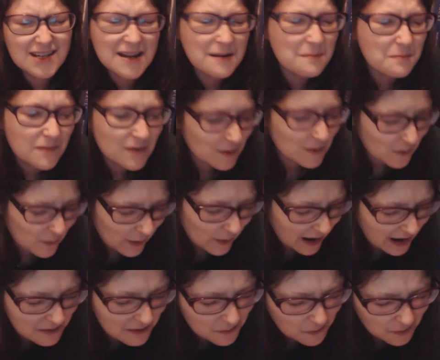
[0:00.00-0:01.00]
Chibnall,
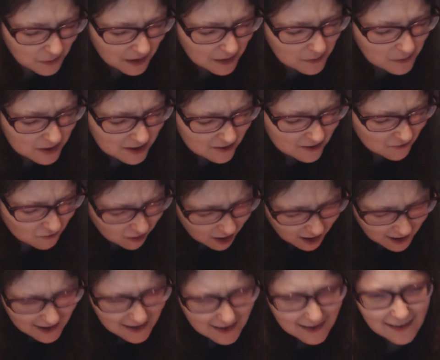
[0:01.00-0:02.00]
why would you
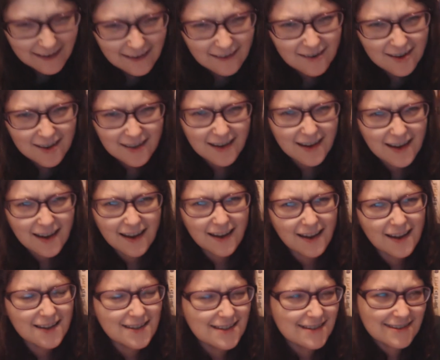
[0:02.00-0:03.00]
write it like
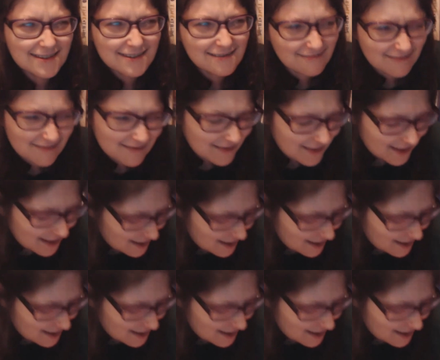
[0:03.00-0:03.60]
that? It's